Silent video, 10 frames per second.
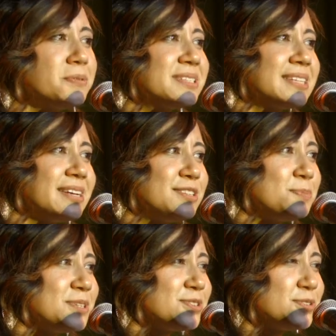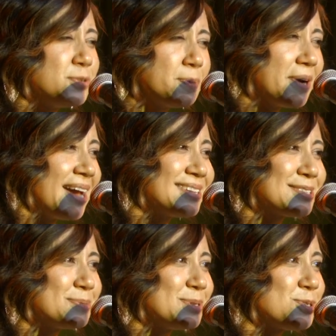was said to be super
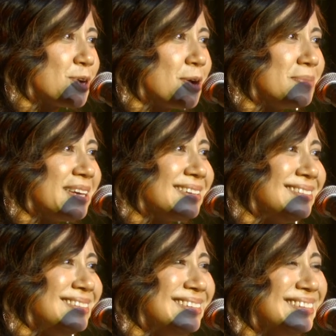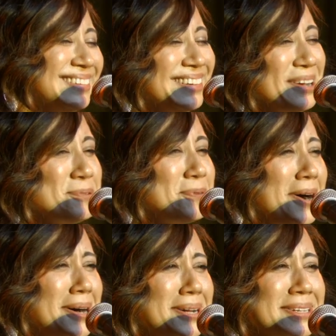handsome and charming,
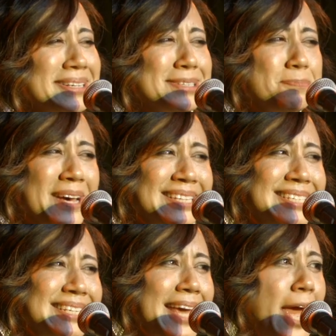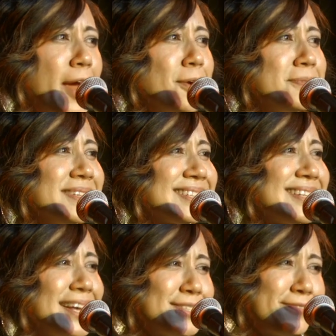while his bestie Hare was
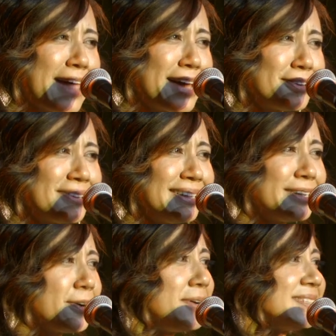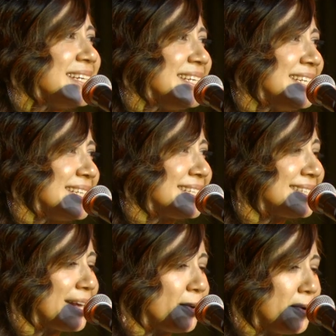less flatteringly called
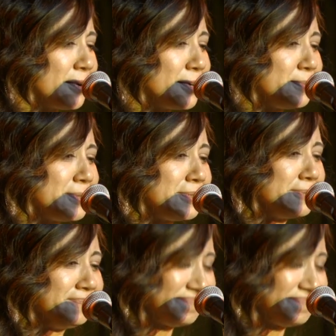hideous and horrible.